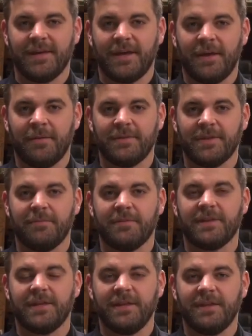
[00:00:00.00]
I am
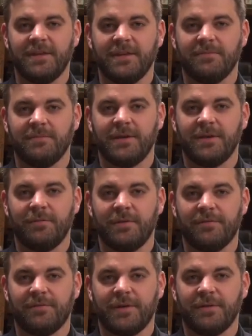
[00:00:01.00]
Thomas Nagley. I'm here
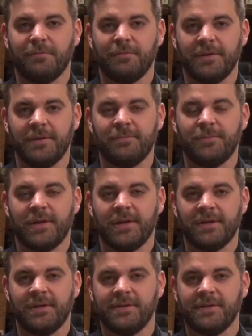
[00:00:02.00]
with Father William
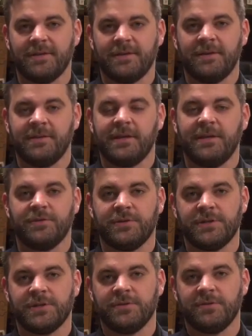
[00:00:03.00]
Jenkins. He is a
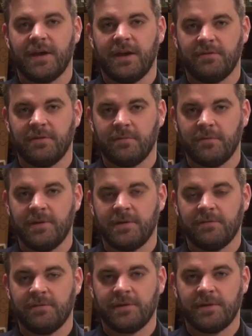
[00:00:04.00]
traditional Catholic
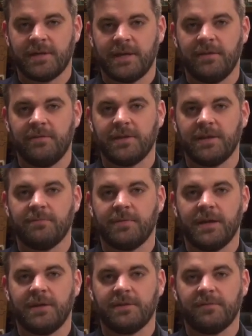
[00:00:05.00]
priest of the Society of St.
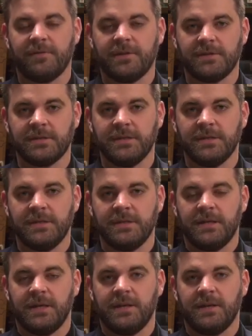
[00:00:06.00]
Pius V,
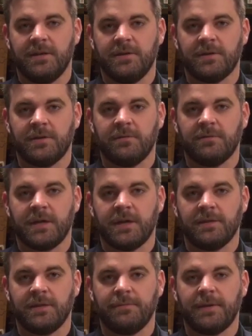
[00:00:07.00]
and he serves
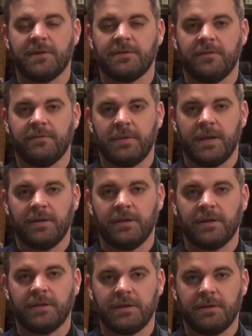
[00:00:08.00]
as the pastor of
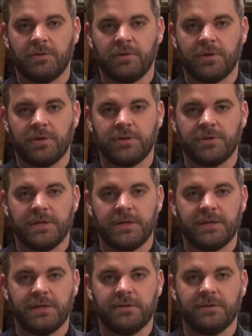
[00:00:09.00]
Immaculate Conception Church right
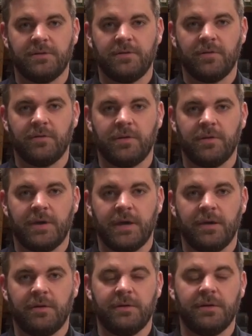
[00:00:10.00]
here in Norwood,
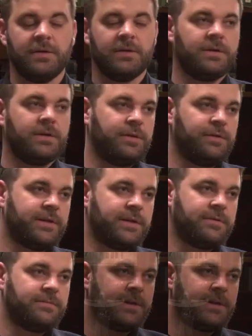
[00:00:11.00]
Ohio. Hello, Father.